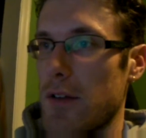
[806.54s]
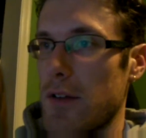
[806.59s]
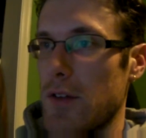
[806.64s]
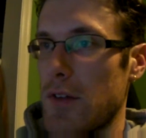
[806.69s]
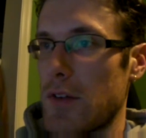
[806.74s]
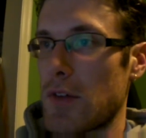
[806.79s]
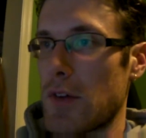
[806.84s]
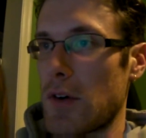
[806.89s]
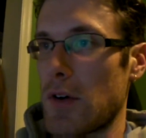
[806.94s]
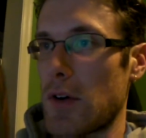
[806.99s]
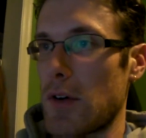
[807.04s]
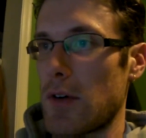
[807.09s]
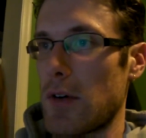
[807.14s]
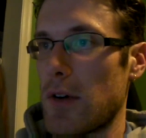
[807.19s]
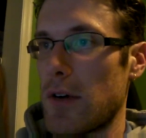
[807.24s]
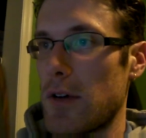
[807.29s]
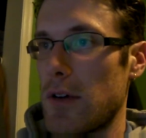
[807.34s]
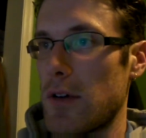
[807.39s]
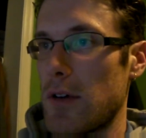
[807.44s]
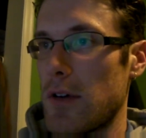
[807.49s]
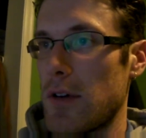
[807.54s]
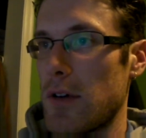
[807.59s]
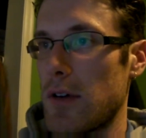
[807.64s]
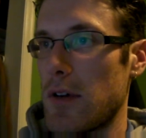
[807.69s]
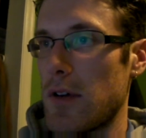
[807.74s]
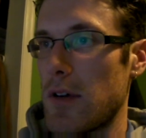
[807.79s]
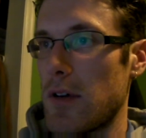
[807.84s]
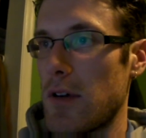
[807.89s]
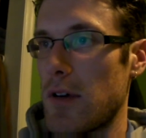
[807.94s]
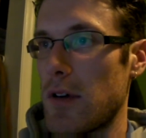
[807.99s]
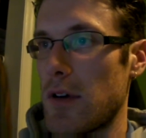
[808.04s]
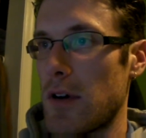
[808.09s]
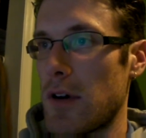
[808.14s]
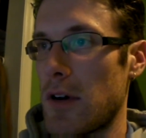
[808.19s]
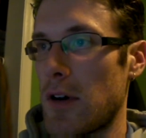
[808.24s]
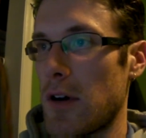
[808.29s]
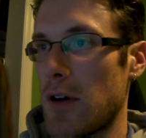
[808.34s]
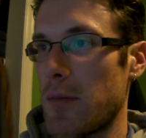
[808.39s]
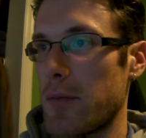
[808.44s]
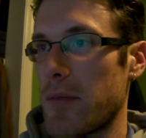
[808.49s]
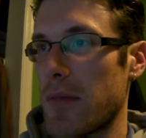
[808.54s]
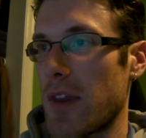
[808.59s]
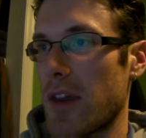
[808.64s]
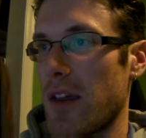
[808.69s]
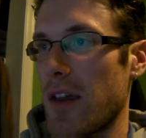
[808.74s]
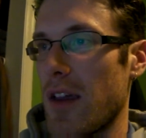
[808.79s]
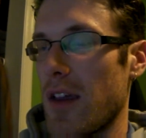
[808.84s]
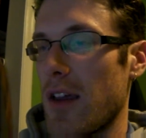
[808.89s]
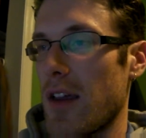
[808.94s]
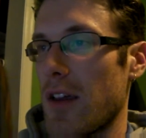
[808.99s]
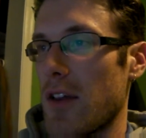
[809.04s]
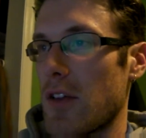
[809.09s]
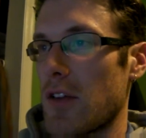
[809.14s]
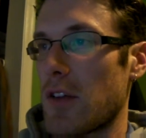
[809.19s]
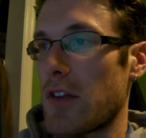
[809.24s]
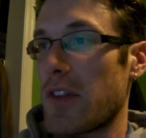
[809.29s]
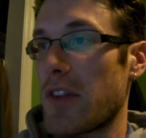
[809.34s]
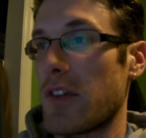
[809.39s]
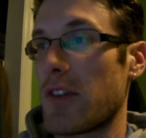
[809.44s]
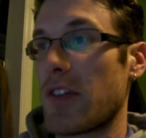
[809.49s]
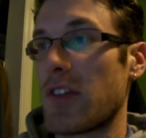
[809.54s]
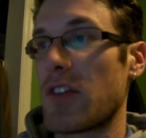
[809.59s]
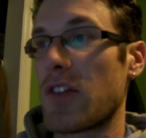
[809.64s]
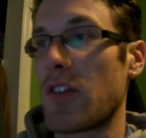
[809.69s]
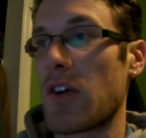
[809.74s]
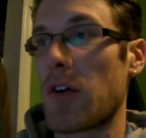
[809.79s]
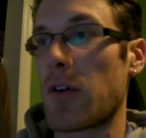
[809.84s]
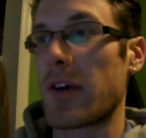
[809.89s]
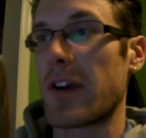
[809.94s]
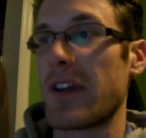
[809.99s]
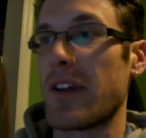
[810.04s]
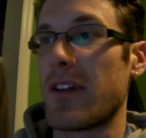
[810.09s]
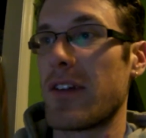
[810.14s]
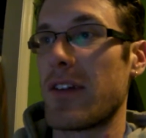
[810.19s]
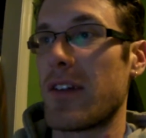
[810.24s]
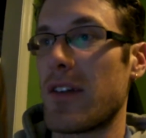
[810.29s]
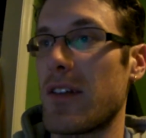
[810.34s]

So, so this has already